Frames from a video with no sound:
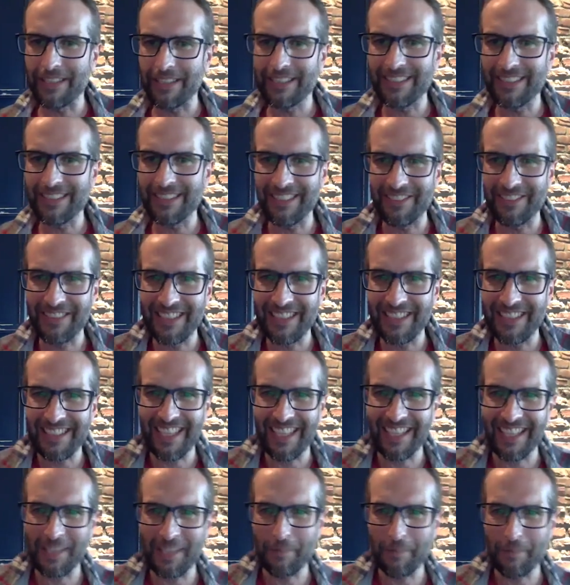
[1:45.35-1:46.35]
So, and this kind
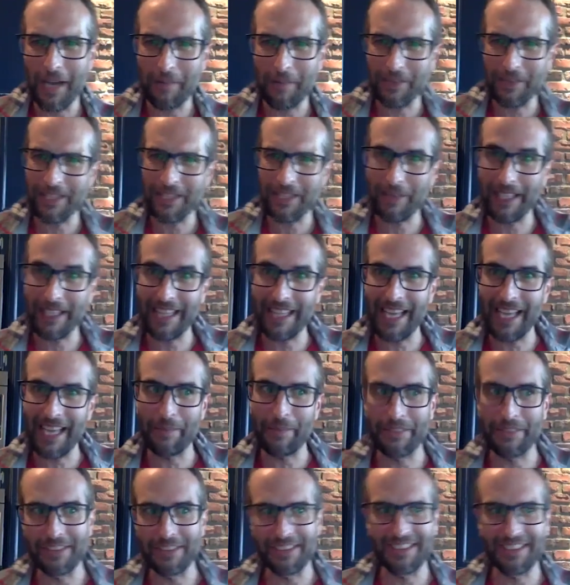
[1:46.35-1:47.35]
of popped in my lap. I
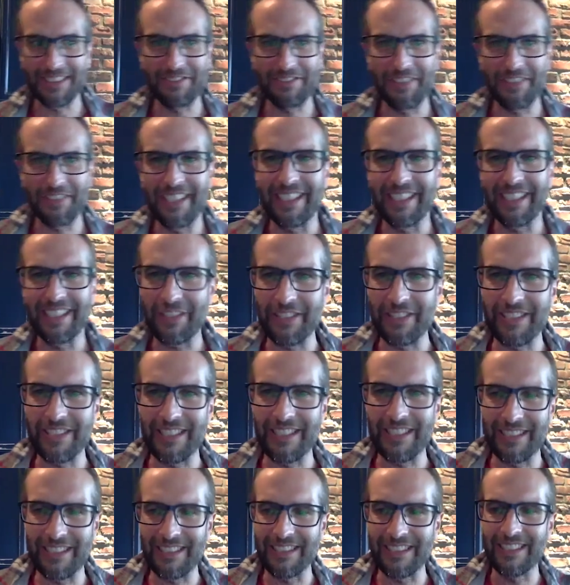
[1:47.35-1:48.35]
was very interested
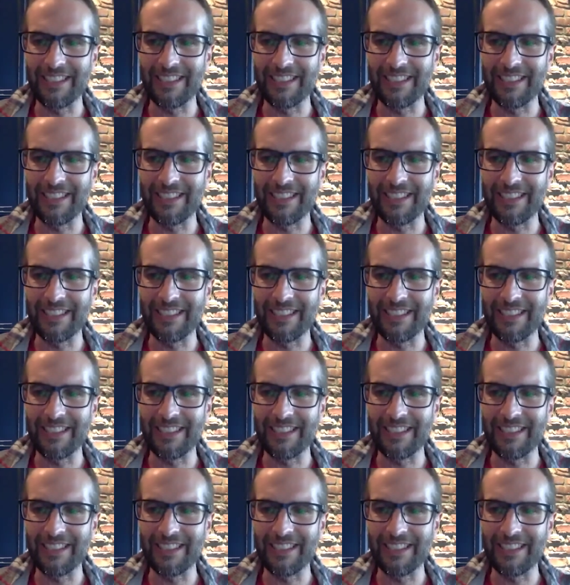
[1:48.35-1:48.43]
in,